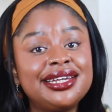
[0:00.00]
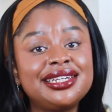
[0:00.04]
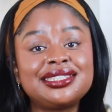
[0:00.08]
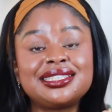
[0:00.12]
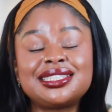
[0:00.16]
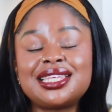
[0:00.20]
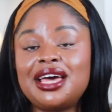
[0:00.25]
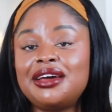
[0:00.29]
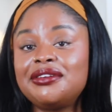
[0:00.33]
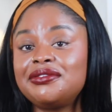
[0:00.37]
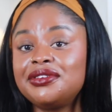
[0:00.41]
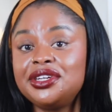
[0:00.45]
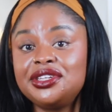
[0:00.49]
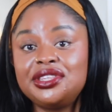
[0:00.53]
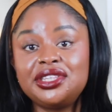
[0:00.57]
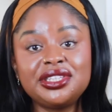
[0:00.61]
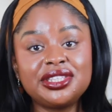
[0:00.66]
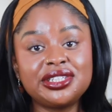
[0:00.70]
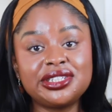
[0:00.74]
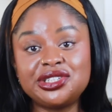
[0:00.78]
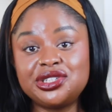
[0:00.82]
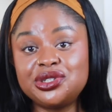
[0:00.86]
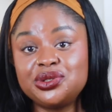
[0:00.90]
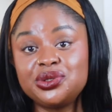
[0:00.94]
It's everything
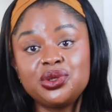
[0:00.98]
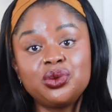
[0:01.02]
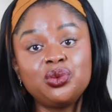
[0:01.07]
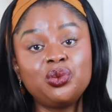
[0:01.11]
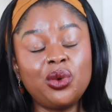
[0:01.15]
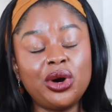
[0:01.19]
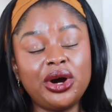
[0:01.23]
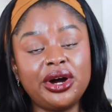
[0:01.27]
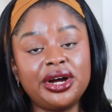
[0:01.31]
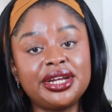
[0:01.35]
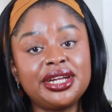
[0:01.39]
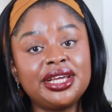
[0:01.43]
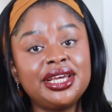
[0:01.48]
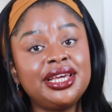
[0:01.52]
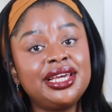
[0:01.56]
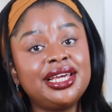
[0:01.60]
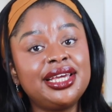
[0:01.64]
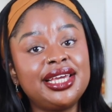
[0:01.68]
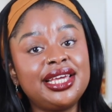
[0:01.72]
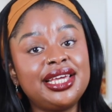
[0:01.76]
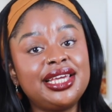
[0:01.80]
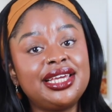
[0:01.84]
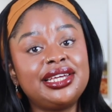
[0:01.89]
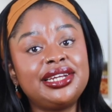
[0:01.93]
that you could want
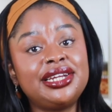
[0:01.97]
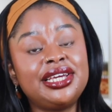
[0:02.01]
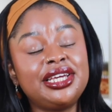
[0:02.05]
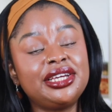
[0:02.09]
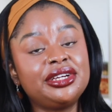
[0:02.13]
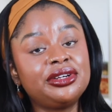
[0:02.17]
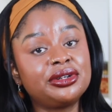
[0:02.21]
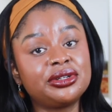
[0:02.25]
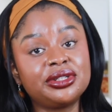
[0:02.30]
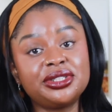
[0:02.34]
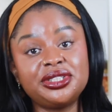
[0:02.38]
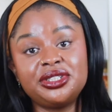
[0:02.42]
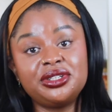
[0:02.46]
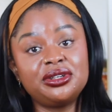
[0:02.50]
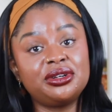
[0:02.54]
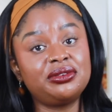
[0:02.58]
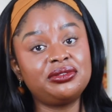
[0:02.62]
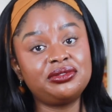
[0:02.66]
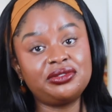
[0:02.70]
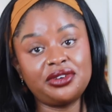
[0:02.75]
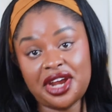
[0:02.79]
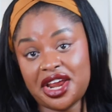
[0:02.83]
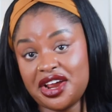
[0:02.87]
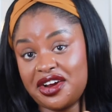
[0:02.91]
in a girly
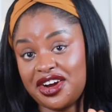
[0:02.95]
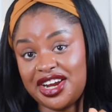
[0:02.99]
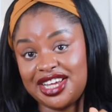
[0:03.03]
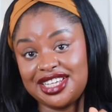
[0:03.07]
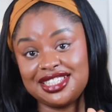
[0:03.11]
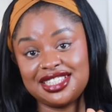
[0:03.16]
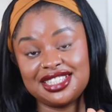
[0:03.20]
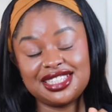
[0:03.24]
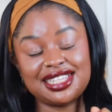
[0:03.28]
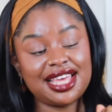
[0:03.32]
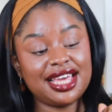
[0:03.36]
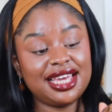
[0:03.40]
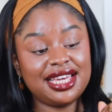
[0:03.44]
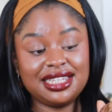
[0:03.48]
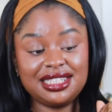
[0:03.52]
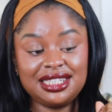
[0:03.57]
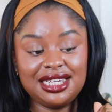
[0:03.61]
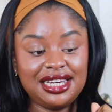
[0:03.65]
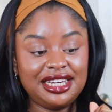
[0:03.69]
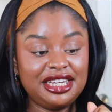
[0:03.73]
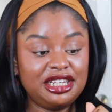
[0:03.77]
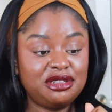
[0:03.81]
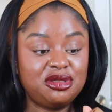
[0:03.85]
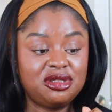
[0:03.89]
girl fragrance, and
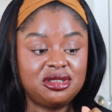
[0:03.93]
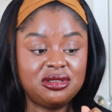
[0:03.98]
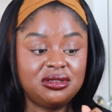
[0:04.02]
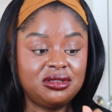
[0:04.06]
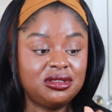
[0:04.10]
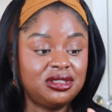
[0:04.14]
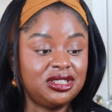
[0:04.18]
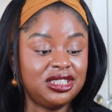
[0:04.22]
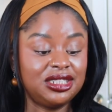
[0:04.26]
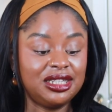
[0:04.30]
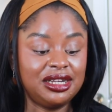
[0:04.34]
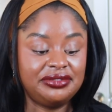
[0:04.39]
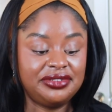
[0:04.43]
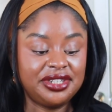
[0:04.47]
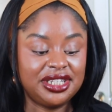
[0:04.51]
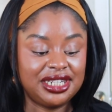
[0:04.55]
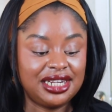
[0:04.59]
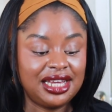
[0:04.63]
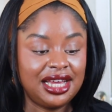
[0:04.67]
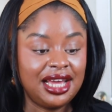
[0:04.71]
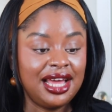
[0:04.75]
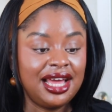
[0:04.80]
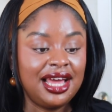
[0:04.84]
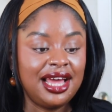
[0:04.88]
I absolutely love it.